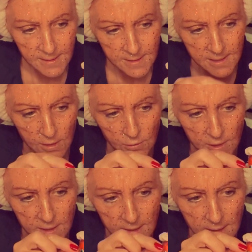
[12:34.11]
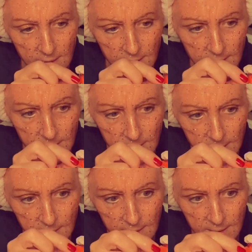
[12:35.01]
Is he looking
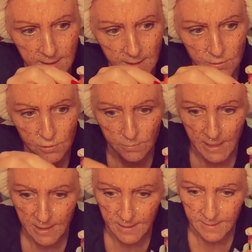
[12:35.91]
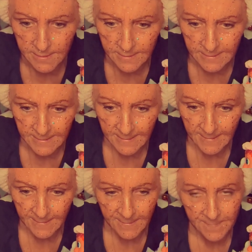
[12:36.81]
like a new man?
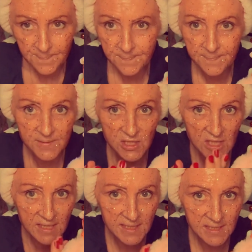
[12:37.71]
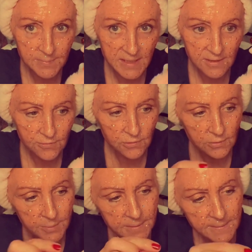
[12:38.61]
Do you like his bathrobe?